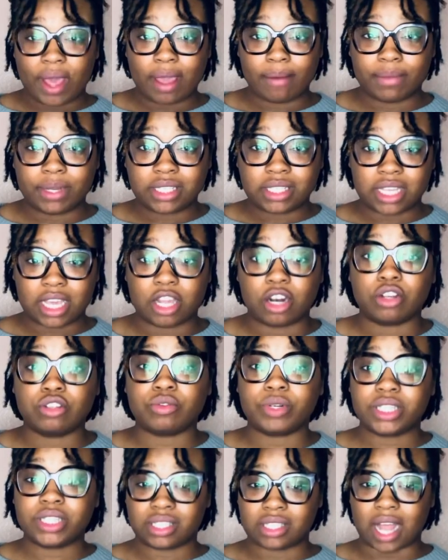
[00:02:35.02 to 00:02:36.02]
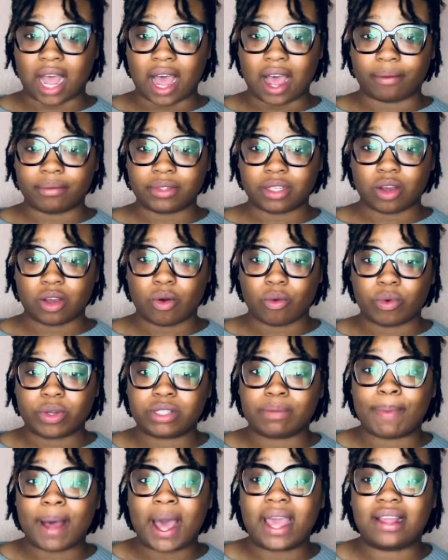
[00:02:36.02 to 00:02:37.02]
way mosquitoes were stopped
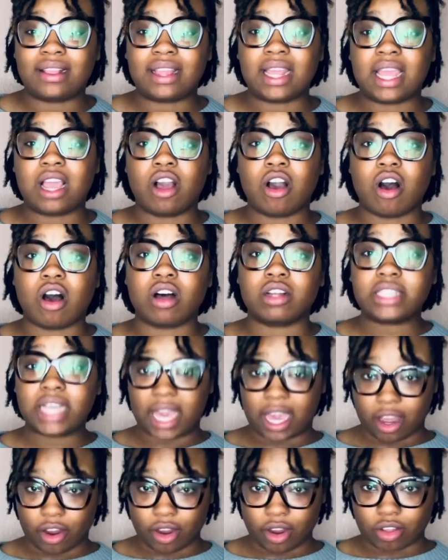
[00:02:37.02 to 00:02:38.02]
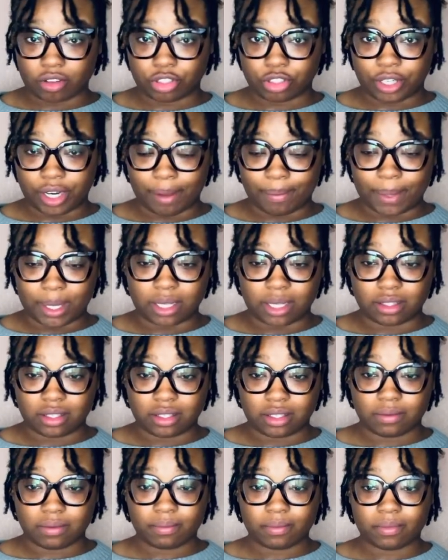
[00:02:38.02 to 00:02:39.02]
was by a thing called aerial
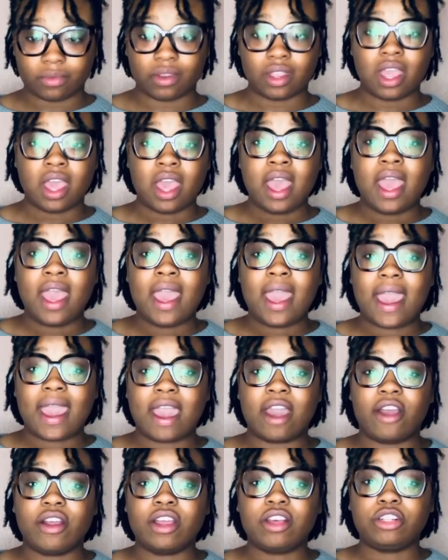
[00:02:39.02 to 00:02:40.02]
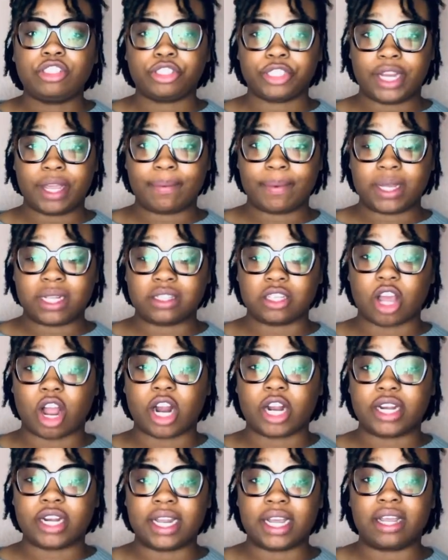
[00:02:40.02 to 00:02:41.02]
treatments. Aerial treatments
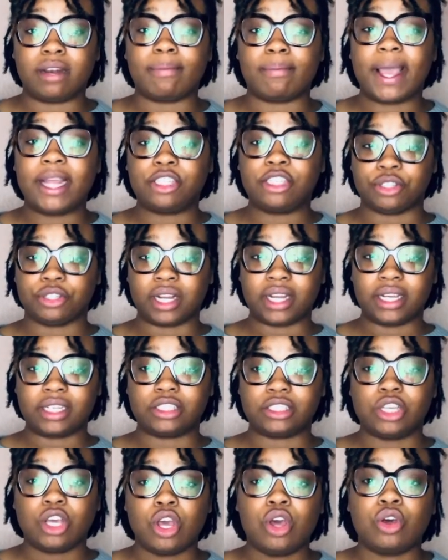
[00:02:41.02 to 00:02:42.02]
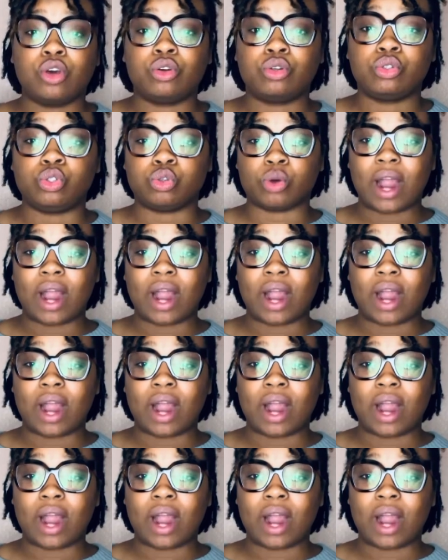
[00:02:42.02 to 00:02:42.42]
are done by trucks who